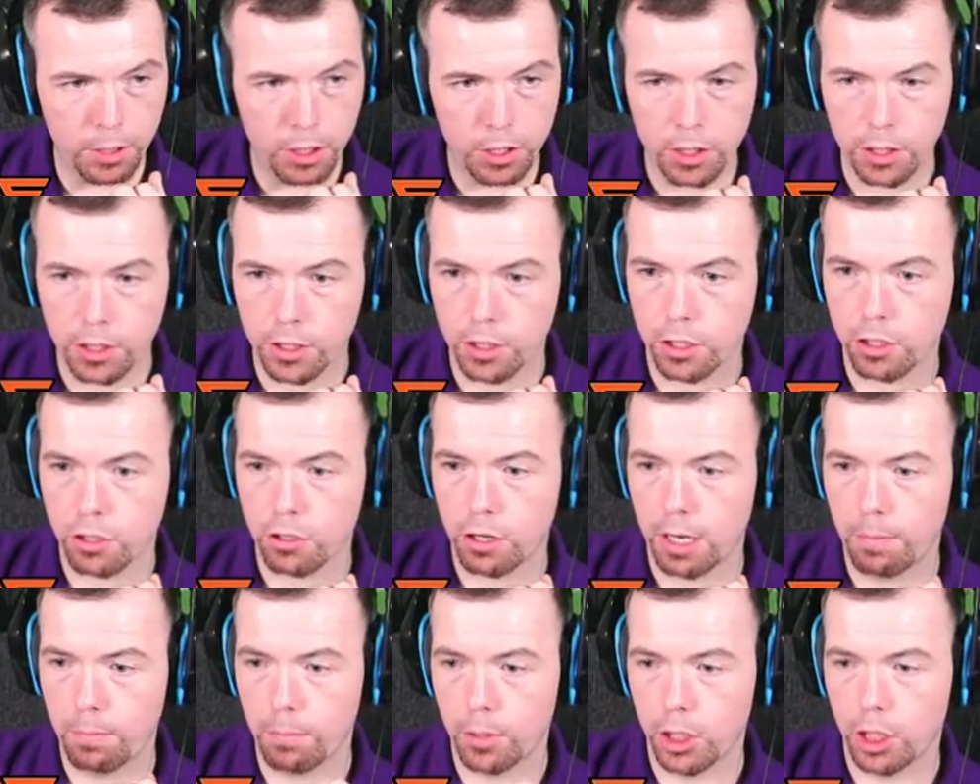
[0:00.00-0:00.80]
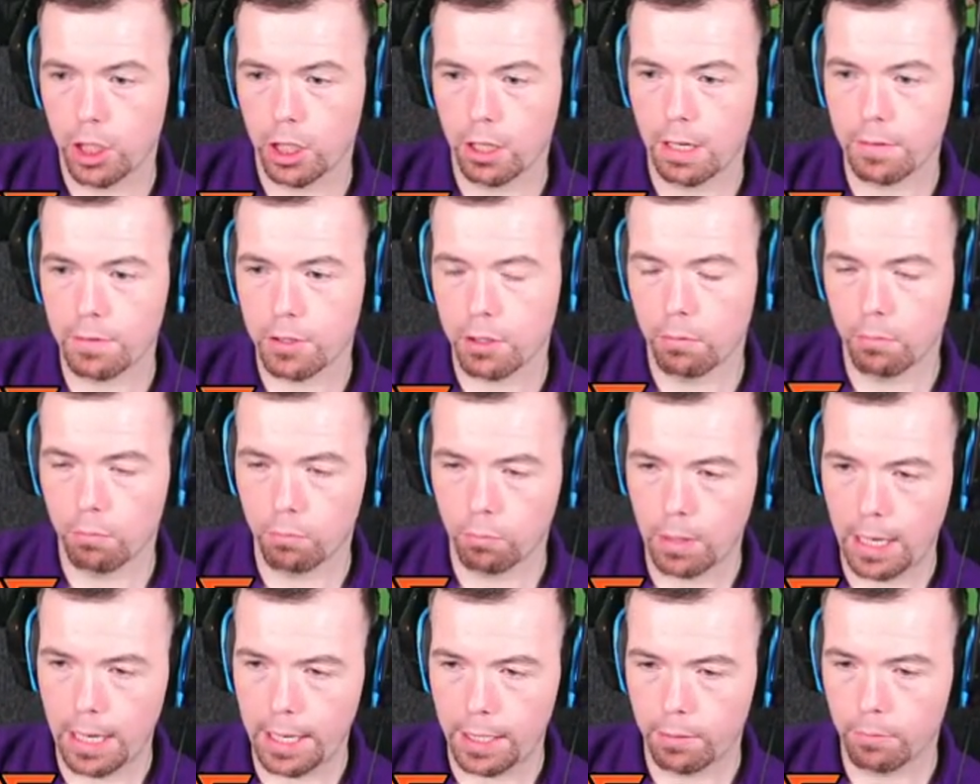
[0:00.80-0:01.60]
to the stream, but you're going to have to...
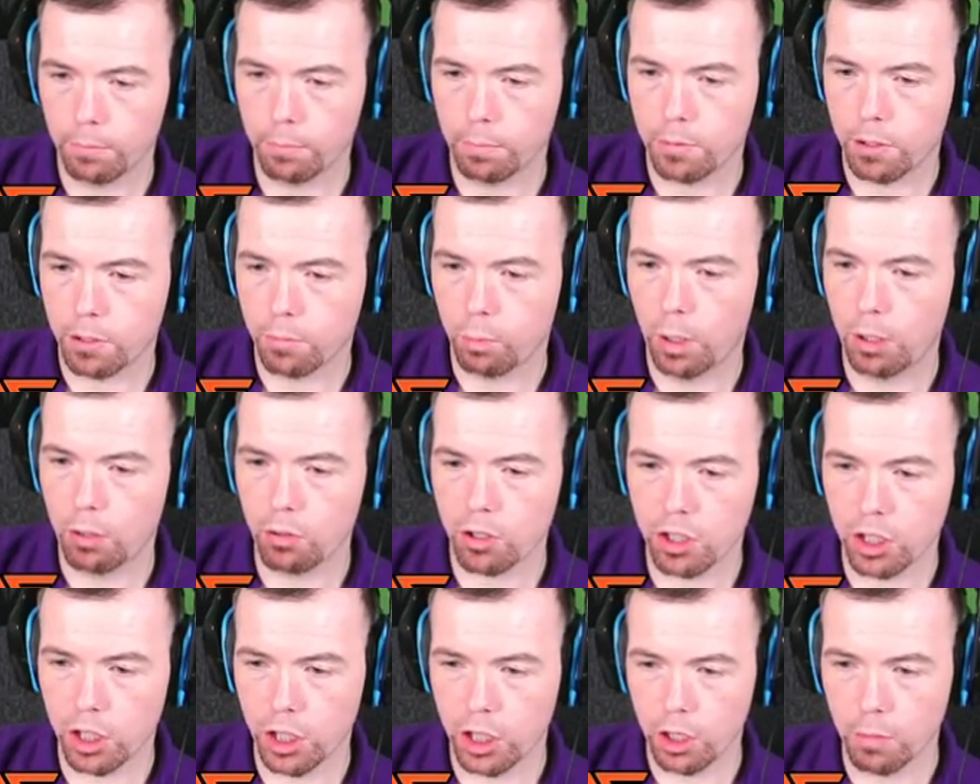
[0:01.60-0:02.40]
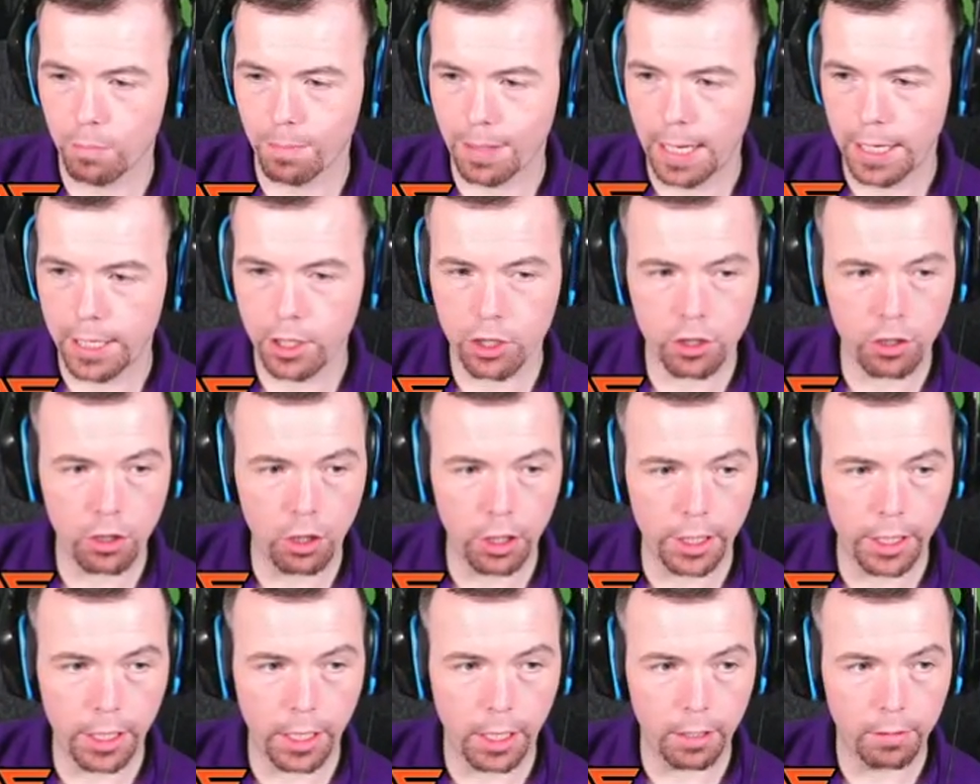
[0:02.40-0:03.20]
Wait, Wilson, are you playing
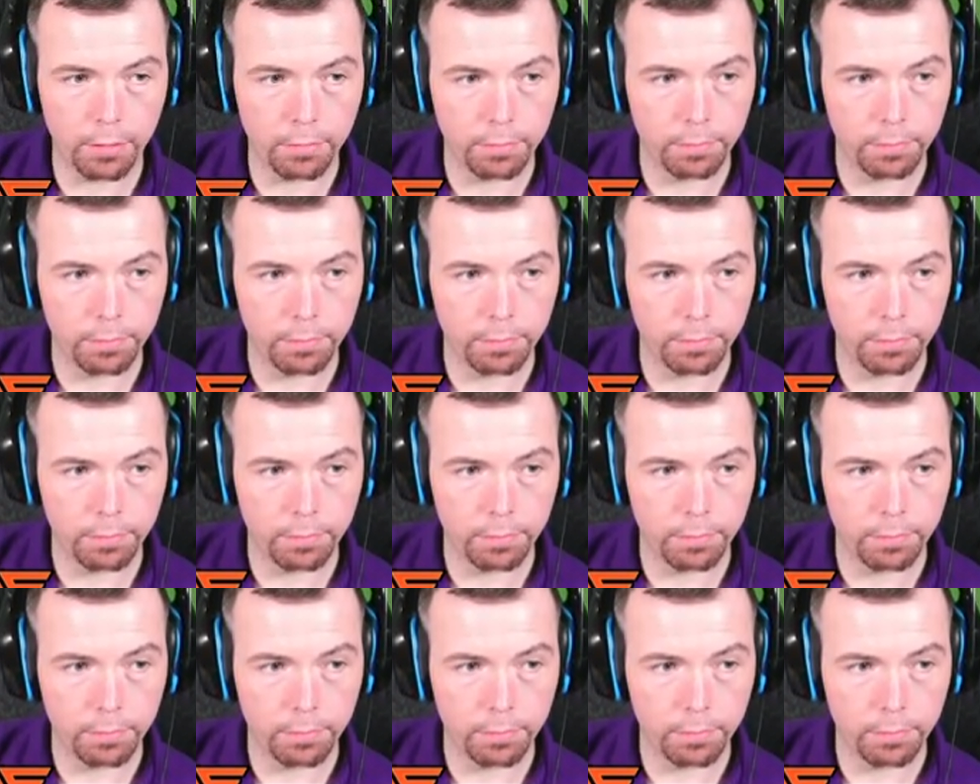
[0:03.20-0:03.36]
striker?